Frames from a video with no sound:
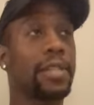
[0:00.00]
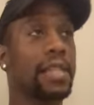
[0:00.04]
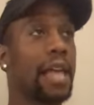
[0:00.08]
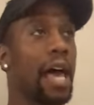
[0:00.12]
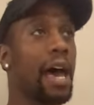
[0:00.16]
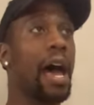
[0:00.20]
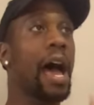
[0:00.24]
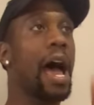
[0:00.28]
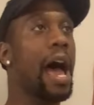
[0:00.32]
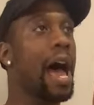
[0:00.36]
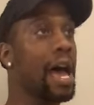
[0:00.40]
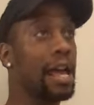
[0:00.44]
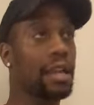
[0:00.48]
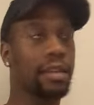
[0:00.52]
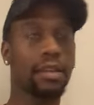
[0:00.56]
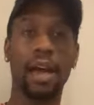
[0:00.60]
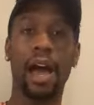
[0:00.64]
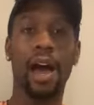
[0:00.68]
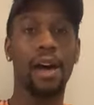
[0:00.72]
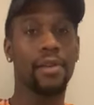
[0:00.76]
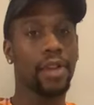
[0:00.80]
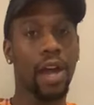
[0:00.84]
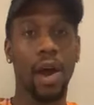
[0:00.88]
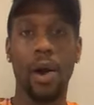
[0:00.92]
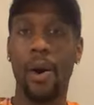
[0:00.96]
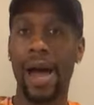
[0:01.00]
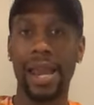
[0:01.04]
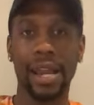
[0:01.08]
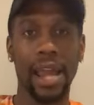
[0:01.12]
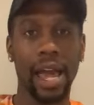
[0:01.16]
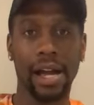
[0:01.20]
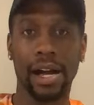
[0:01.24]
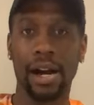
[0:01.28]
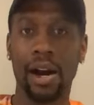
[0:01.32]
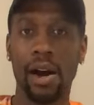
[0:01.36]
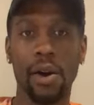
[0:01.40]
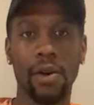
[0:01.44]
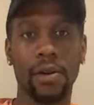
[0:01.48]
I y'all know I
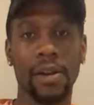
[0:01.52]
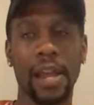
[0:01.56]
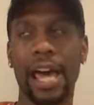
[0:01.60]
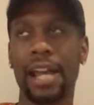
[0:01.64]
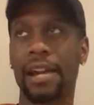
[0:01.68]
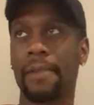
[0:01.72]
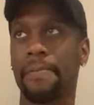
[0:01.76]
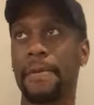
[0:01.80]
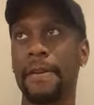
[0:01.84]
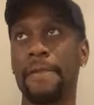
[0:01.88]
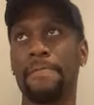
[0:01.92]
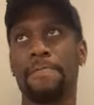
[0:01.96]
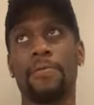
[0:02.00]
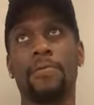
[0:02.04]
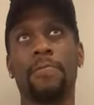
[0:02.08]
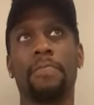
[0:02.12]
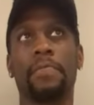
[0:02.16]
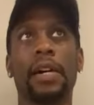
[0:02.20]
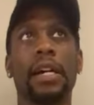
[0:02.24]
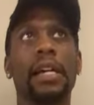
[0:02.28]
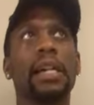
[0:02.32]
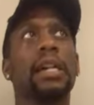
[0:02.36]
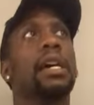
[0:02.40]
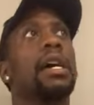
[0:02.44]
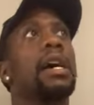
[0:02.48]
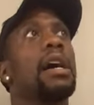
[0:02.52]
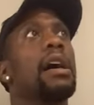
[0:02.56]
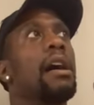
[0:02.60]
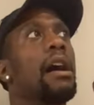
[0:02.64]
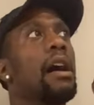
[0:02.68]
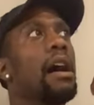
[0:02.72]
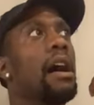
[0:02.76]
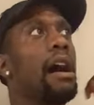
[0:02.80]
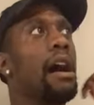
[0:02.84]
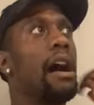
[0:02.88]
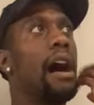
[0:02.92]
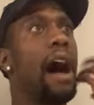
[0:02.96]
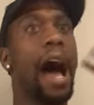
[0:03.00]
like a whole lot of people, but
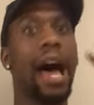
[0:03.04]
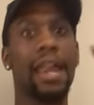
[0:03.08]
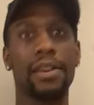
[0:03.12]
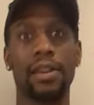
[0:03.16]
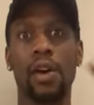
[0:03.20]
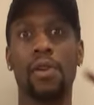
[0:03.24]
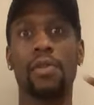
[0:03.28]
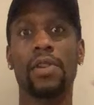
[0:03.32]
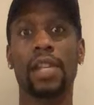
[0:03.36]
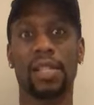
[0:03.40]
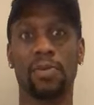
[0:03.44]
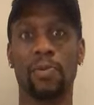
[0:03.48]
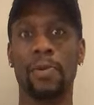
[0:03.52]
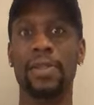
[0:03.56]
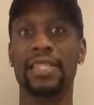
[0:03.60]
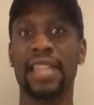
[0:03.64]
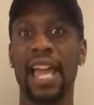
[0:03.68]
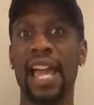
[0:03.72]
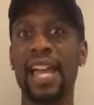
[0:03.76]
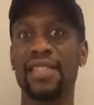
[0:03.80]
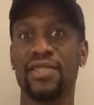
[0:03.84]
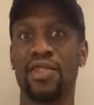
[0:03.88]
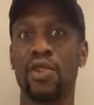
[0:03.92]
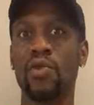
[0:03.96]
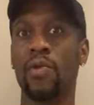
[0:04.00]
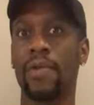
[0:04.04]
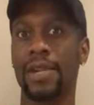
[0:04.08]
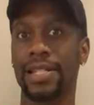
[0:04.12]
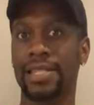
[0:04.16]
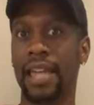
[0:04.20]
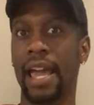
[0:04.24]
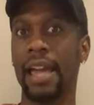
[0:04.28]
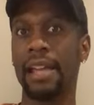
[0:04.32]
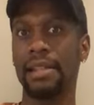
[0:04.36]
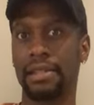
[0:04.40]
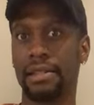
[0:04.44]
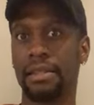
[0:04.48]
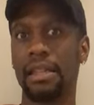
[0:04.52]
I notice what they do with
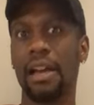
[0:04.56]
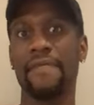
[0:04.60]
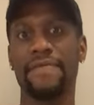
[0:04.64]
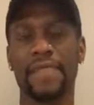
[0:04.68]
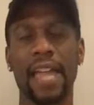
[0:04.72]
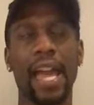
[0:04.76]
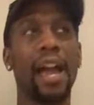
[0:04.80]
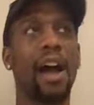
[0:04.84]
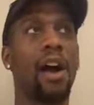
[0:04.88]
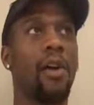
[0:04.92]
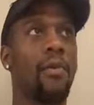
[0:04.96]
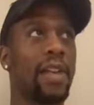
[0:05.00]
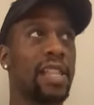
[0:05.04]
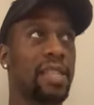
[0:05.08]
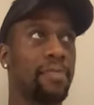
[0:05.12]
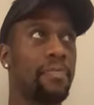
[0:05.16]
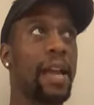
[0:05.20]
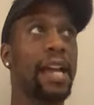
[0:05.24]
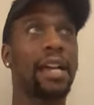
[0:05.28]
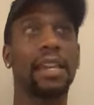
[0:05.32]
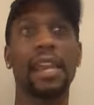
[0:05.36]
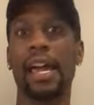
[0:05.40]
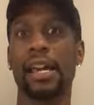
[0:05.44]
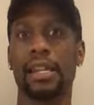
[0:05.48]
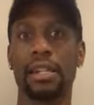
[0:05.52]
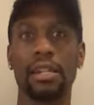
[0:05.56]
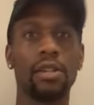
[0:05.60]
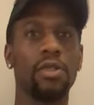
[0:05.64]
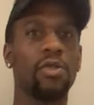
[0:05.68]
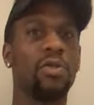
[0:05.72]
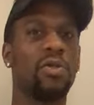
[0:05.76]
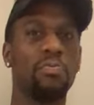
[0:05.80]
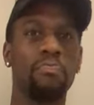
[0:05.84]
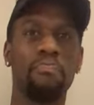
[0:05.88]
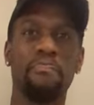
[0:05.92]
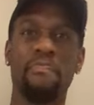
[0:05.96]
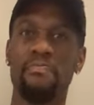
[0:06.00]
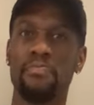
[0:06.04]
their stuff, they always make like
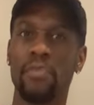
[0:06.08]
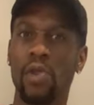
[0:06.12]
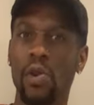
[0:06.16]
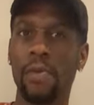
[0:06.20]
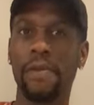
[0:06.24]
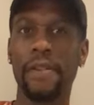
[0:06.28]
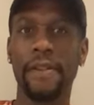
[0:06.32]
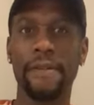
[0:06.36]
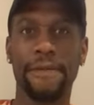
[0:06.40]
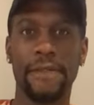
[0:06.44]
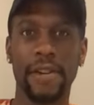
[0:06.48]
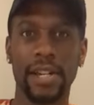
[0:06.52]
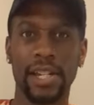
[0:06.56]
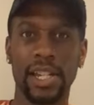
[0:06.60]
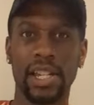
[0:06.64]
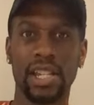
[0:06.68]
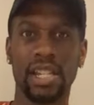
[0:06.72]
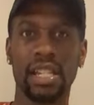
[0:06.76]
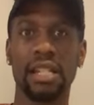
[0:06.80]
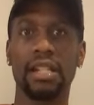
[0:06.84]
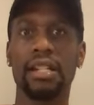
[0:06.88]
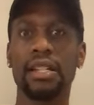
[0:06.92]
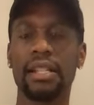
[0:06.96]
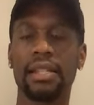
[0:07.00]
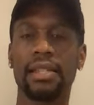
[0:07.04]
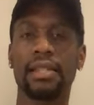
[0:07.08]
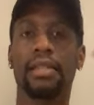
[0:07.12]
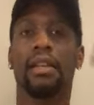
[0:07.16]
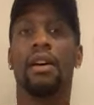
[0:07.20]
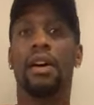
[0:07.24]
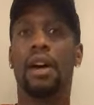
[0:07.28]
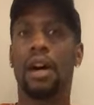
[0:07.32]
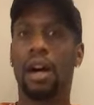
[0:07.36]
little movie footages